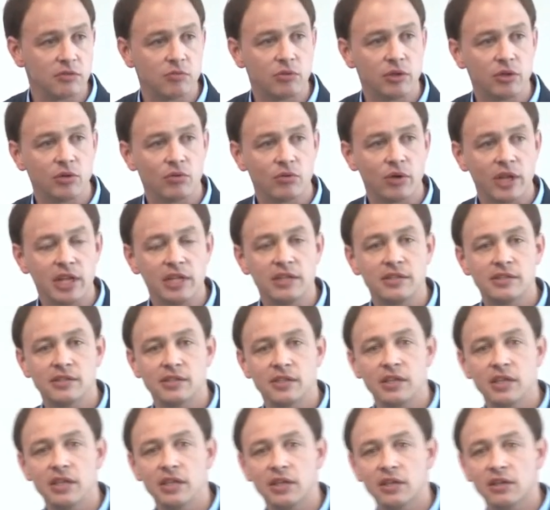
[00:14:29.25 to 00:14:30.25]
And we're already
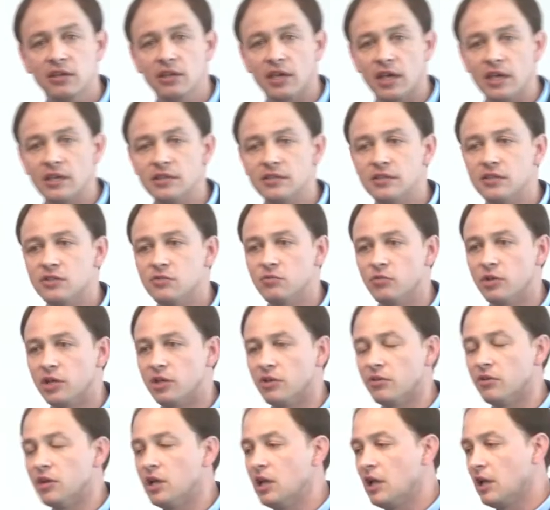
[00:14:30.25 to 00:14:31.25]
seeing cases
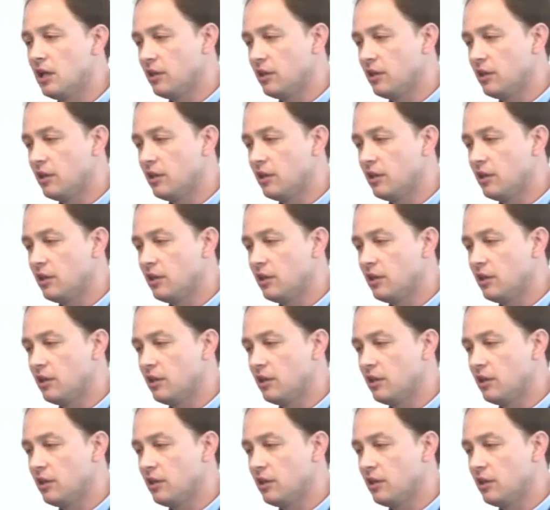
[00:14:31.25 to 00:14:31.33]
where